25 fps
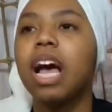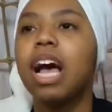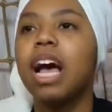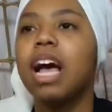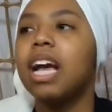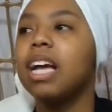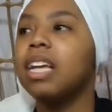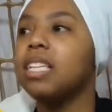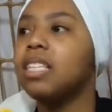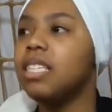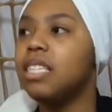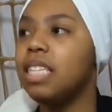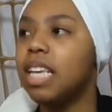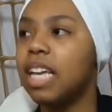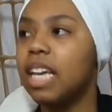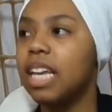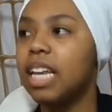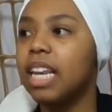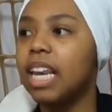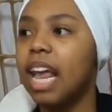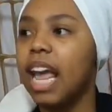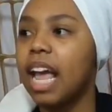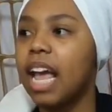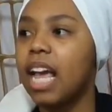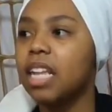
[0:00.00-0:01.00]
I sing
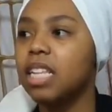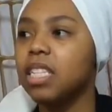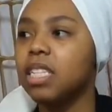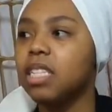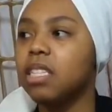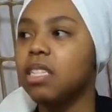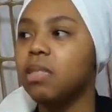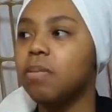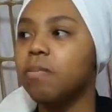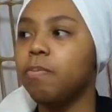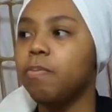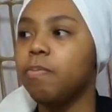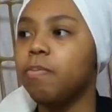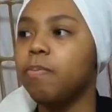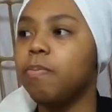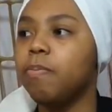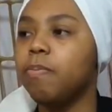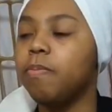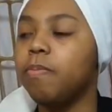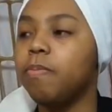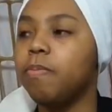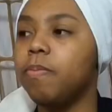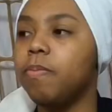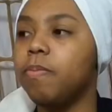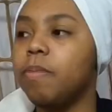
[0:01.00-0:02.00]
and dance,
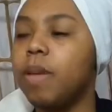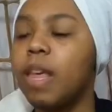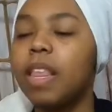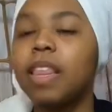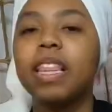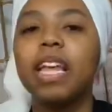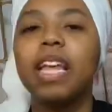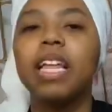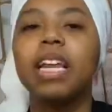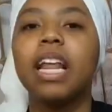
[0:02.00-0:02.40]
and